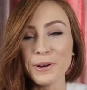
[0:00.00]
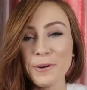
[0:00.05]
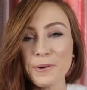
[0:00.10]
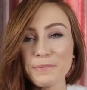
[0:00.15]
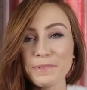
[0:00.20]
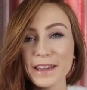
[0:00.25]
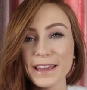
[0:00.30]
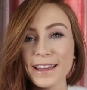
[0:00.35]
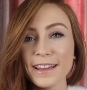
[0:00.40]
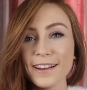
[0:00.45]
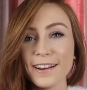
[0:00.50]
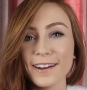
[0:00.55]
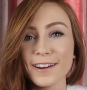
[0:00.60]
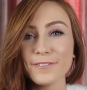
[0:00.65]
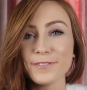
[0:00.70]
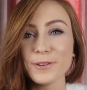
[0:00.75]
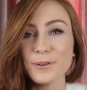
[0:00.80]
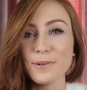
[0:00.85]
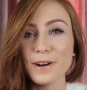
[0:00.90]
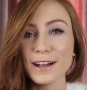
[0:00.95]
know me or
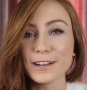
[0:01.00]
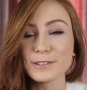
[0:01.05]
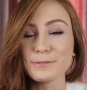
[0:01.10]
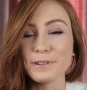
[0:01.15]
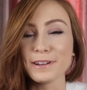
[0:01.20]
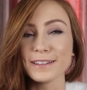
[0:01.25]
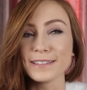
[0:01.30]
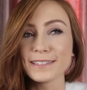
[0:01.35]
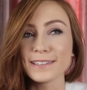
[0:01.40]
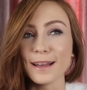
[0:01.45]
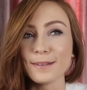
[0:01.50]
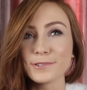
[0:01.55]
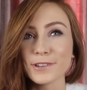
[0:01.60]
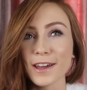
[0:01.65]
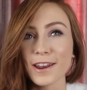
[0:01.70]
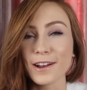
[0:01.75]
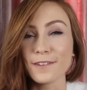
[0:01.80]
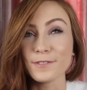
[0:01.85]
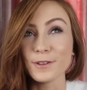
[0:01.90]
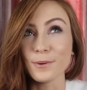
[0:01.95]
if you watch me on
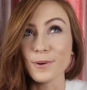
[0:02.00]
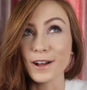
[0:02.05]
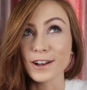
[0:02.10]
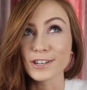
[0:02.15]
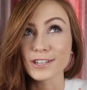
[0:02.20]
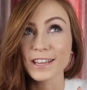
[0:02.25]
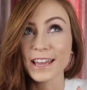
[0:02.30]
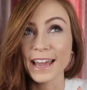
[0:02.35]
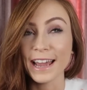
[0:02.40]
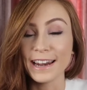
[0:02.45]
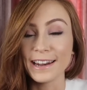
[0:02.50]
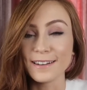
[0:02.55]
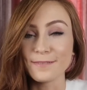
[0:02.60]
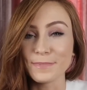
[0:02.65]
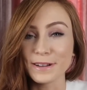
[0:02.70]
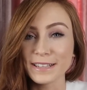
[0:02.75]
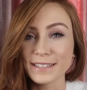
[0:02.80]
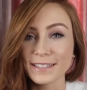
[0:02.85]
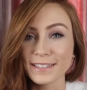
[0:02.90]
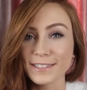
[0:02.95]
Snapchat or if you watch Kaylin,
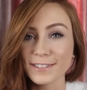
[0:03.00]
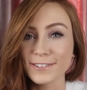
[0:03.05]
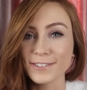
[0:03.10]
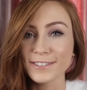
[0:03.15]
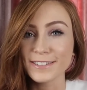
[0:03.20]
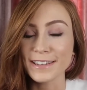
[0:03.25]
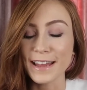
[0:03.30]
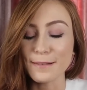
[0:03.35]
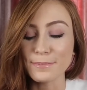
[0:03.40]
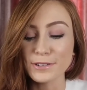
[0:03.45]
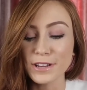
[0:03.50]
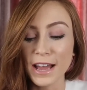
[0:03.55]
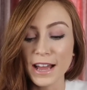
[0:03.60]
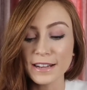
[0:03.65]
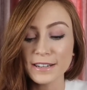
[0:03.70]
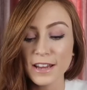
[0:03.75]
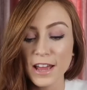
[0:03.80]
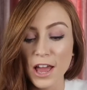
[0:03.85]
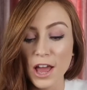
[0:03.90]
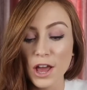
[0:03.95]
my sister's
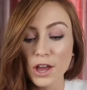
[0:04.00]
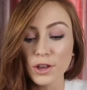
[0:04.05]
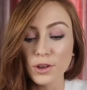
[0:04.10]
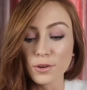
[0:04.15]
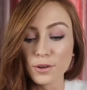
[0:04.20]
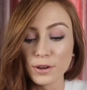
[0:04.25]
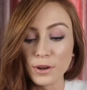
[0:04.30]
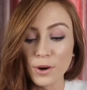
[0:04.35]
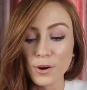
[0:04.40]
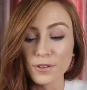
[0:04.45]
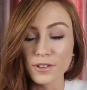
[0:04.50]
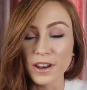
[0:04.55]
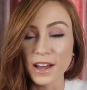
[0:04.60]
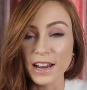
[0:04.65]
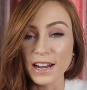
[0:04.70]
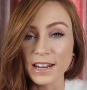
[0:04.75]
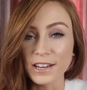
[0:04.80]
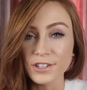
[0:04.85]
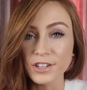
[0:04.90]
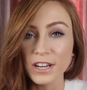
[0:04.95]
Snapchat, you'll know that
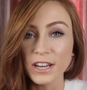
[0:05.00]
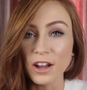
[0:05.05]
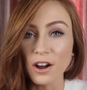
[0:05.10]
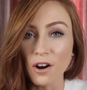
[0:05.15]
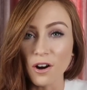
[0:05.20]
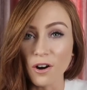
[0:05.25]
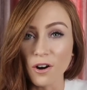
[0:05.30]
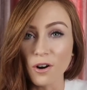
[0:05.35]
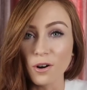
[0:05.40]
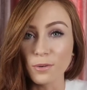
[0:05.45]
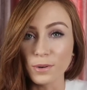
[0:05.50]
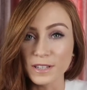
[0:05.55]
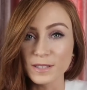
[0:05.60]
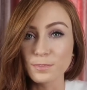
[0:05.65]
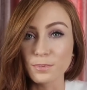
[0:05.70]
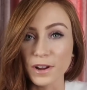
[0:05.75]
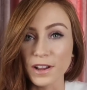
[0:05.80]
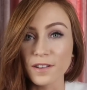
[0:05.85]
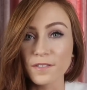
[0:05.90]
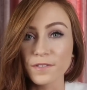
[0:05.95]
I literally always
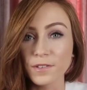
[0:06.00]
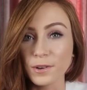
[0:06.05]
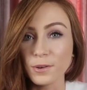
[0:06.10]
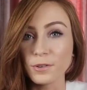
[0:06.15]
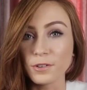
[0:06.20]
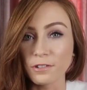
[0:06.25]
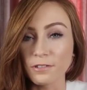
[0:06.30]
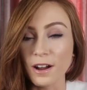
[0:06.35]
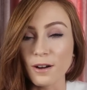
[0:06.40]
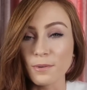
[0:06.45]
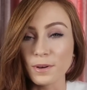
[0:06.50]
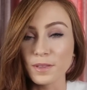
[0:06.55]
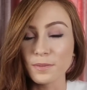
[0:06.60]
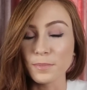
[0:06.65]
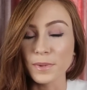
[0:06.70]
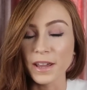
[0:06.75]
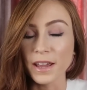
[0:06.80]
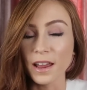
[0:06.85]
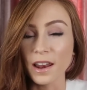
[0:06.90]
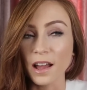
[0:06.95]
bring food around with
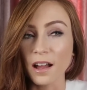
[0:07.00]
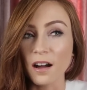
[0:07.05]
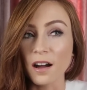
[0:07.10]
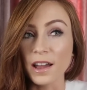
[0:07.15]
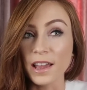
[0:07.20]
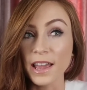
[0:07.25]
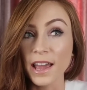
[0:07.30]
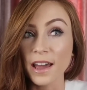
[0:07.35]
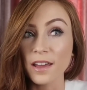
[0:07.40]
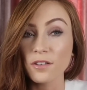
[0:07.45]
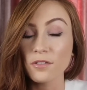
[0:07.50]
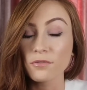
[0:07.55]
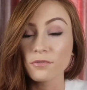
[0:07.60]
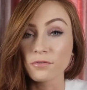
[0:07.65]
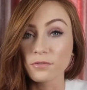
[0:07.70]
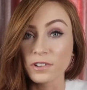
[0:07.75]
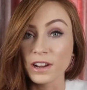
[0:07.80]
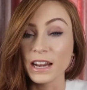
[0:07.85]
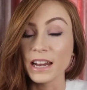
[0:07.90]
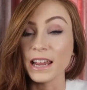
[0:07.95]
me. Like I get
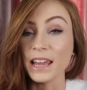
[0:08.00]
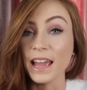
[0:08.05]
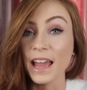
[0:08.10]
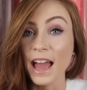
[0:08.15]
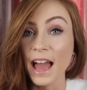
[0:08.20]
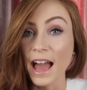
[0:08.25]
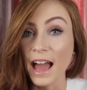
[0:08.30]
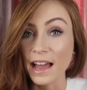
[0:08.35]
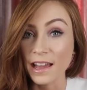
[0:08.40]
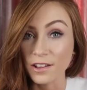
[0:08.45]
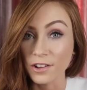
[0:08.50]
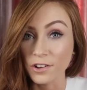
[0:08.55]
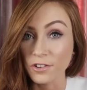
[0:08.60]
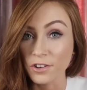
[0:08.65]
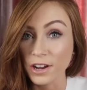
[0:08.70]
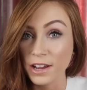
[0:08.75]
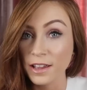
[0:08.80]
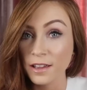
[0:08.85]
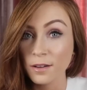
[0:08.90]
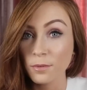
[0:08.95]
really
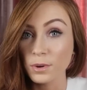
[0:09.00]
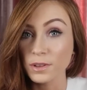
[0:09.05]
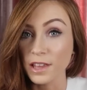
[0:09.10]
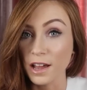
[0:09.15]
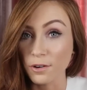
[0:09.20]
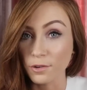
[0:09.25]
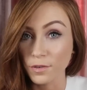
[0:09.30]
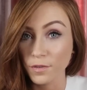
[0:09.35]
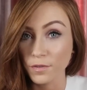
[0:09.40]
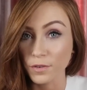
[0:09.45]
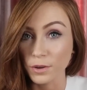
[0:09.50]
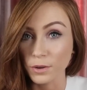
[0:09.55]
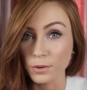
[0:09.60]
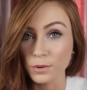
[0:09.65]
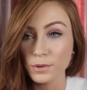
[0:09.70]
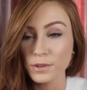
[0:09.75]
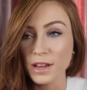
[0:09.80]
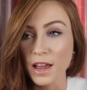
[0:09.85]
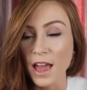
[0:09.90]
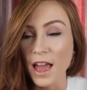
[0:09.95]
hangry without
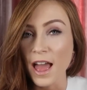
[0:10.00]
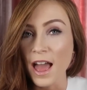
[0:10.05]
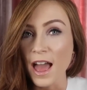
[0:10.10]
food.